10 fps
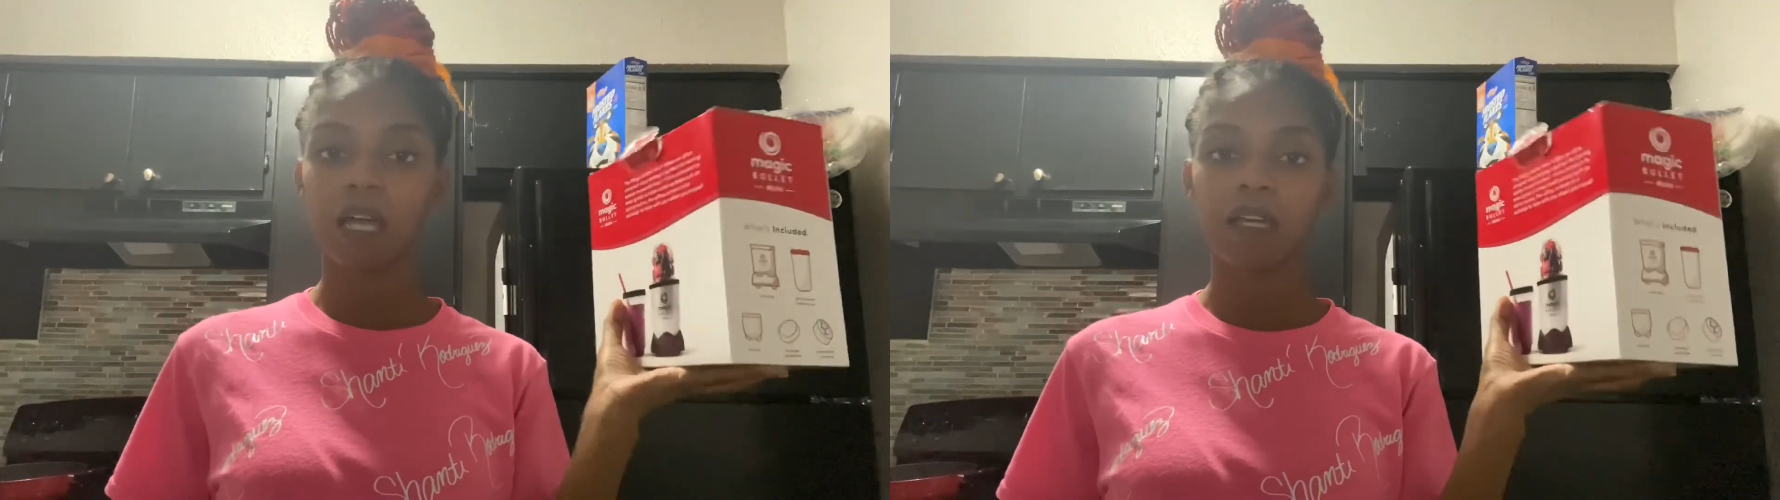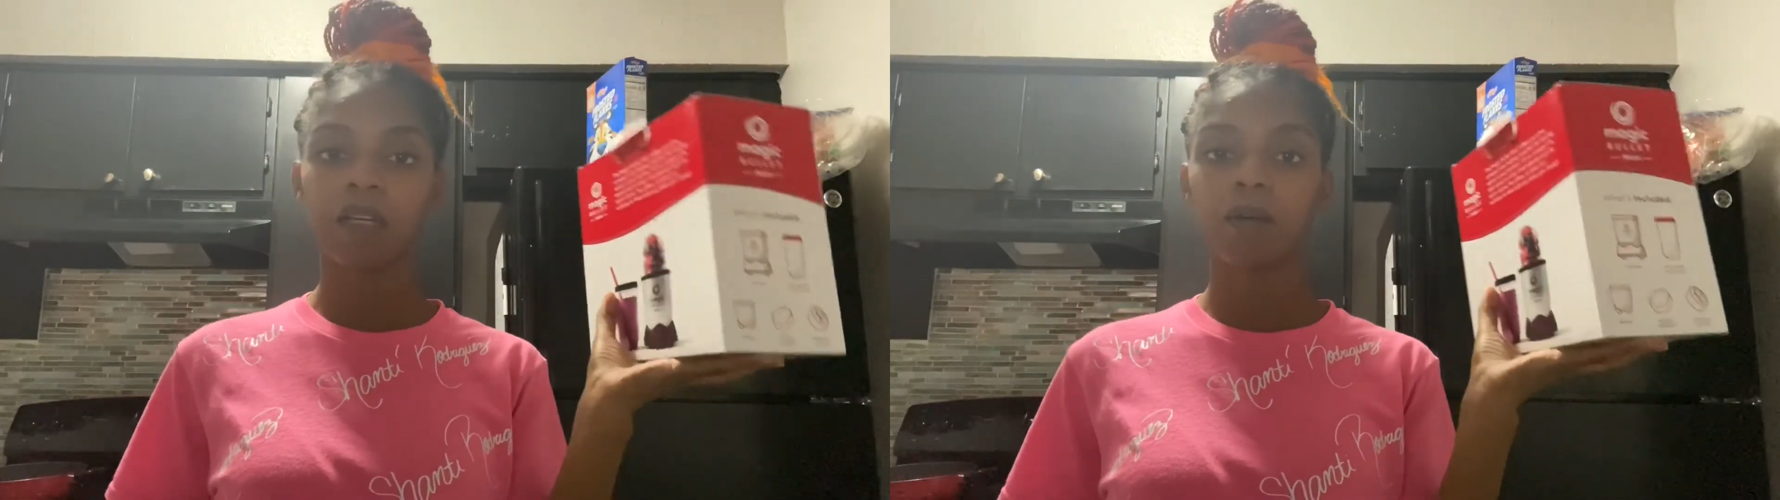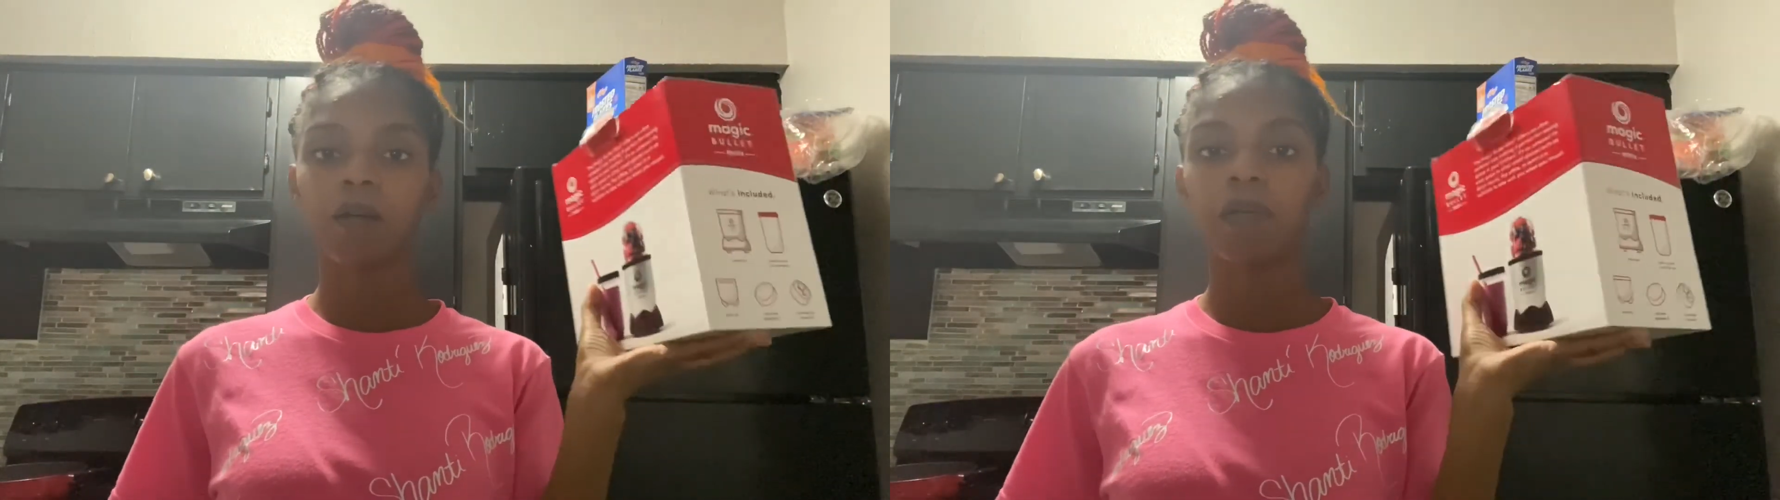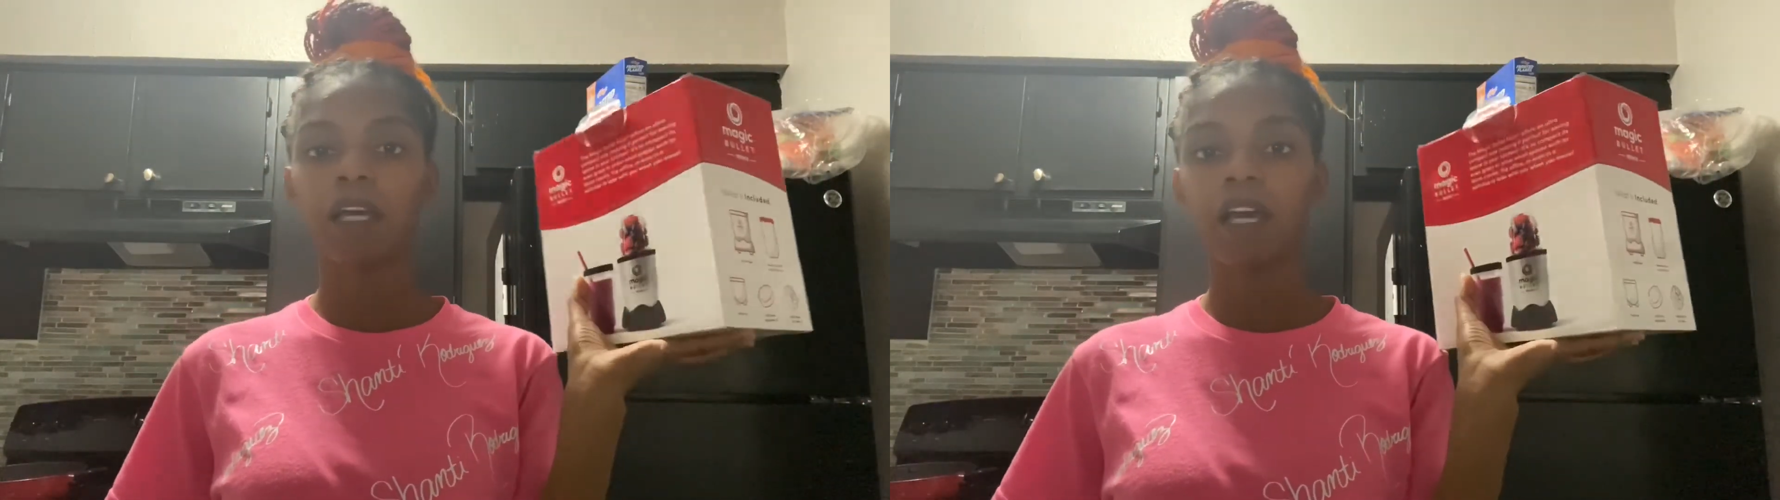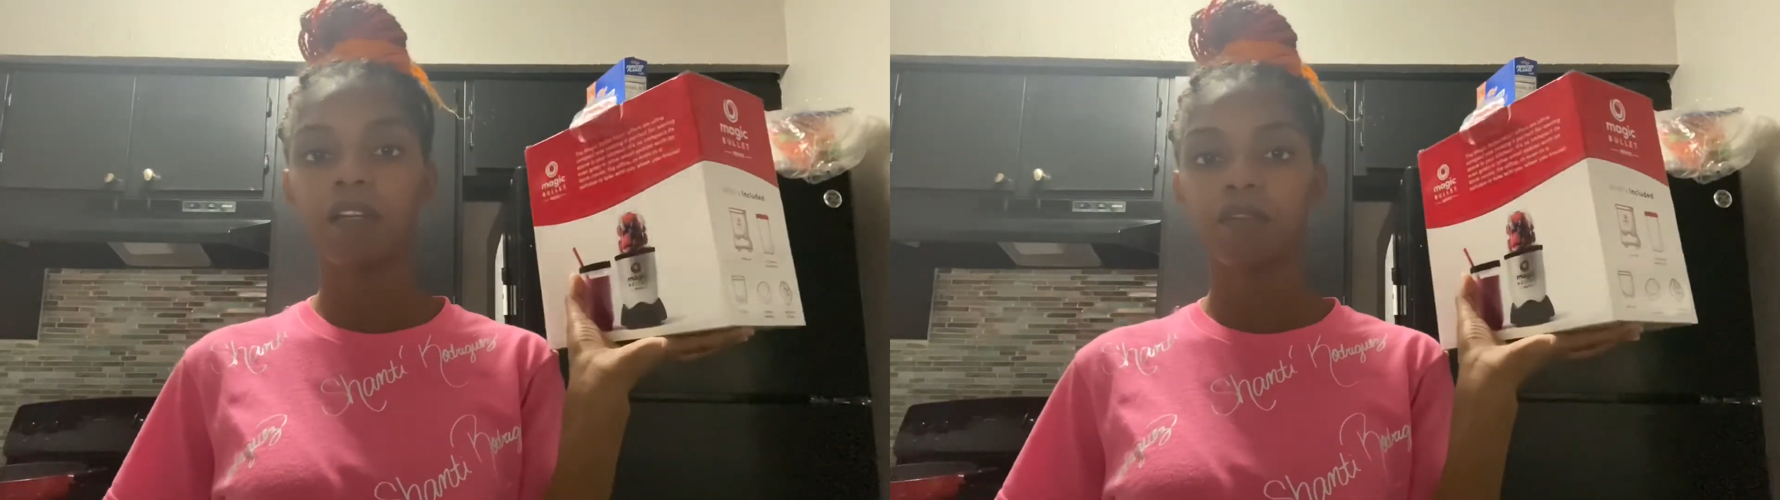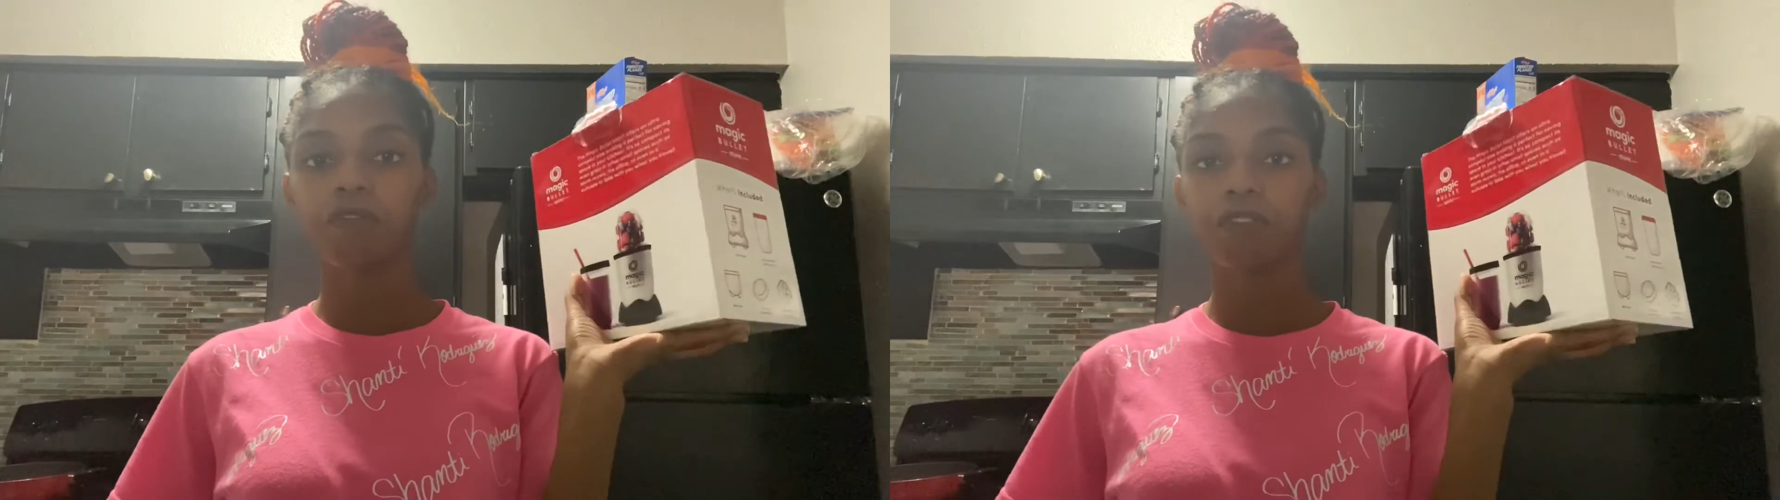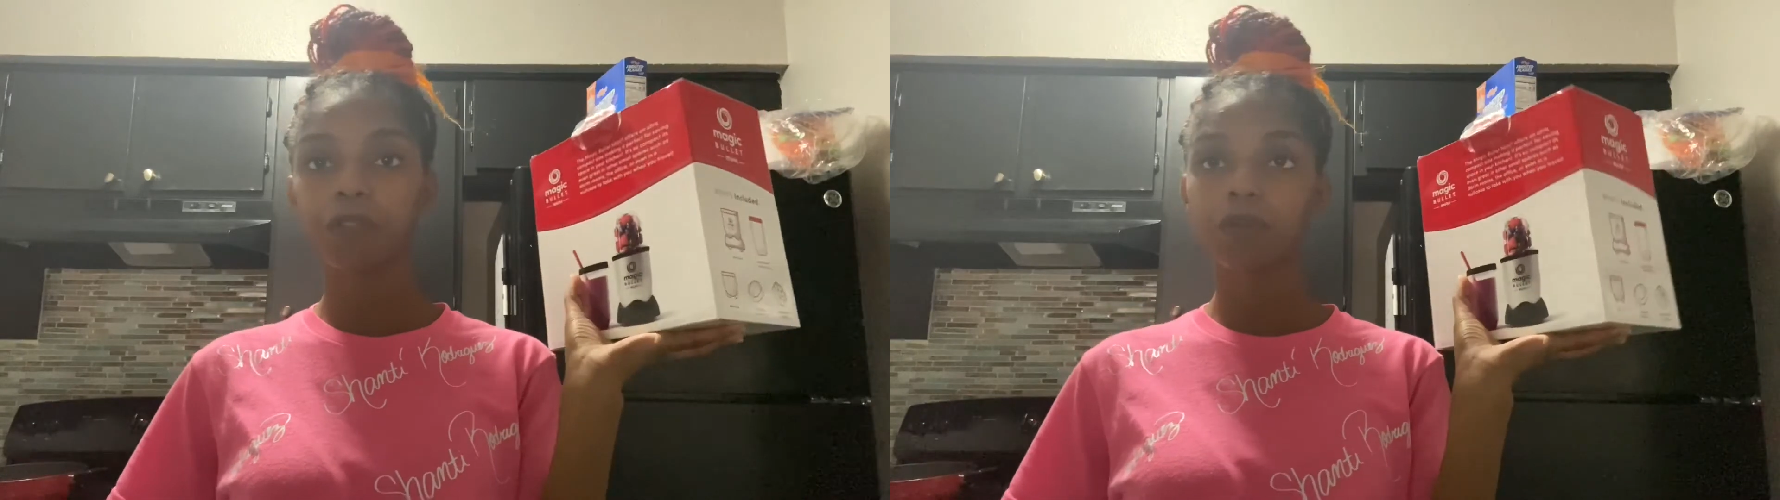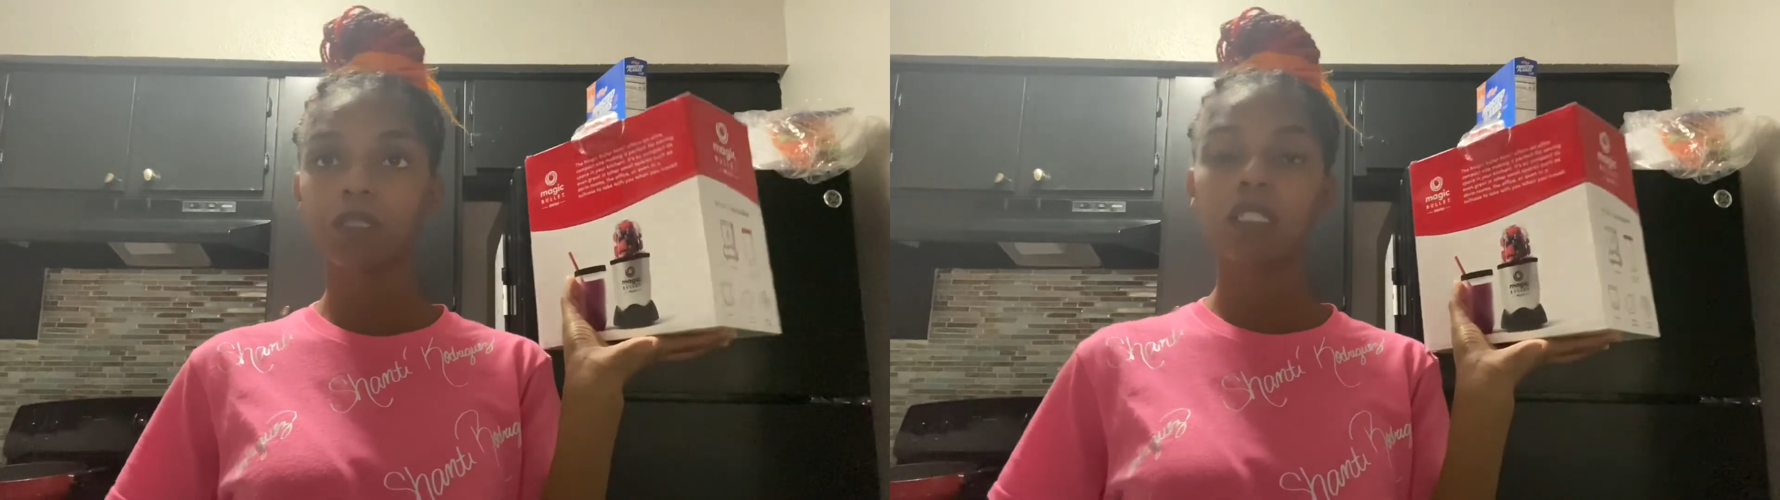I am gonna be adding
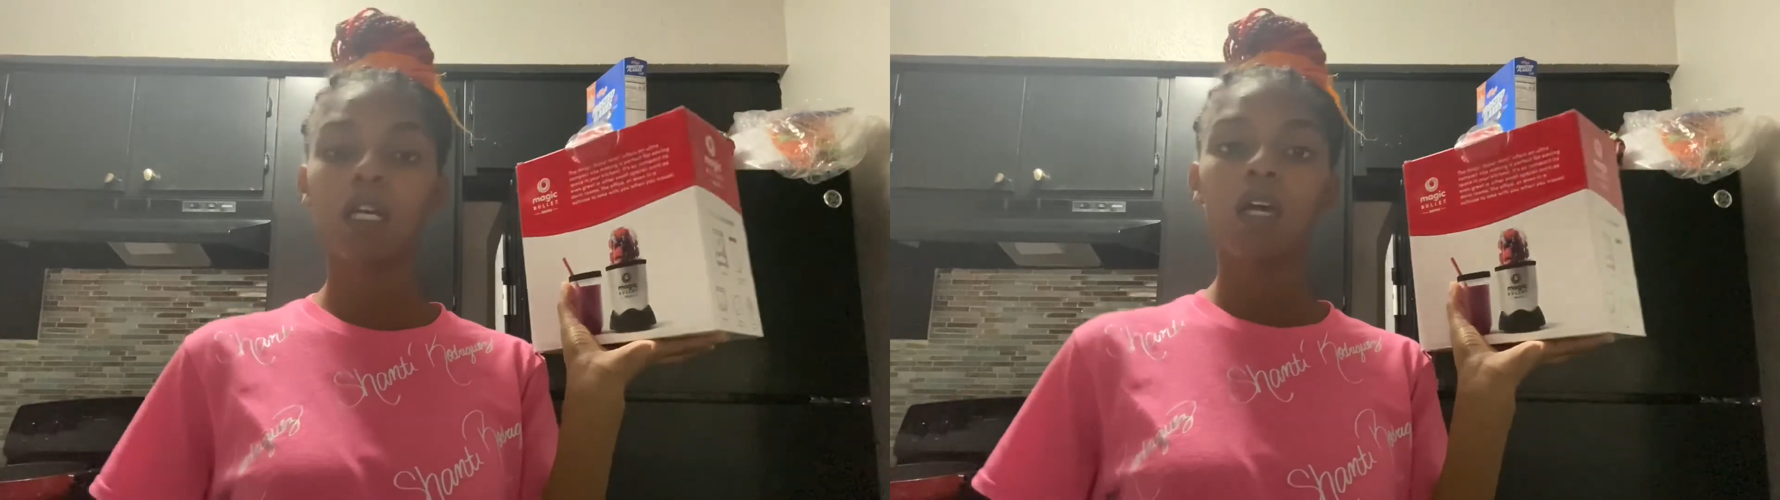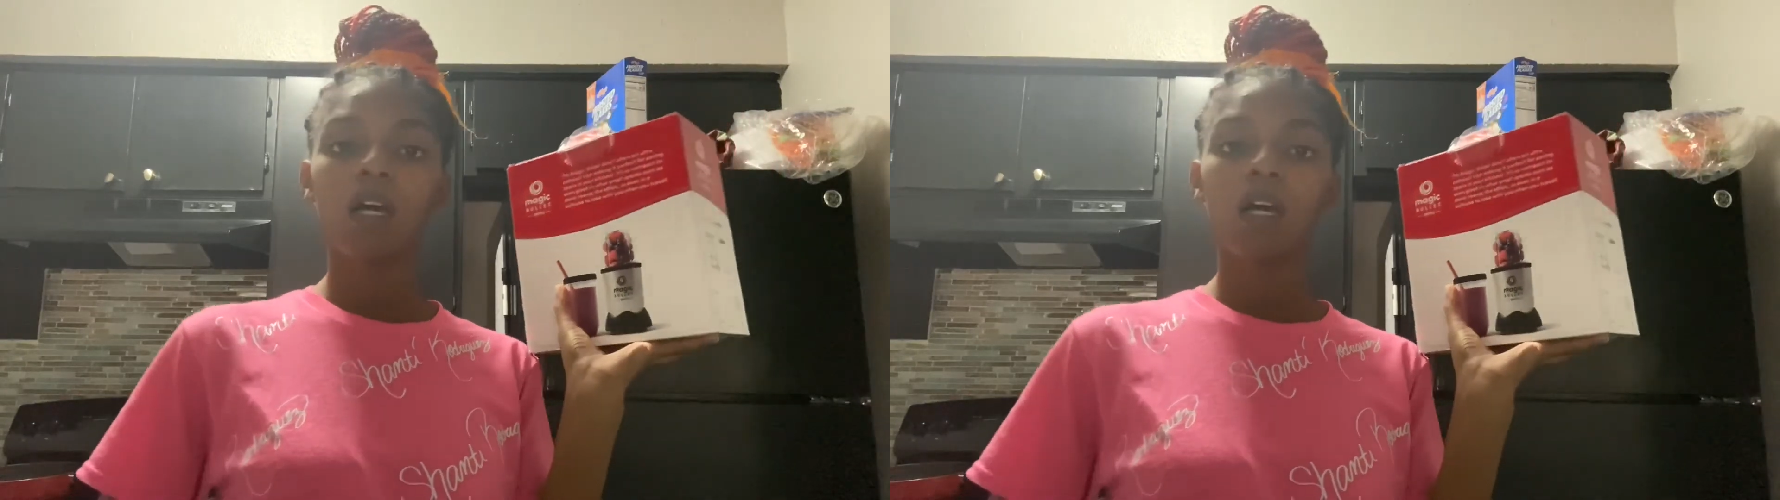fruits.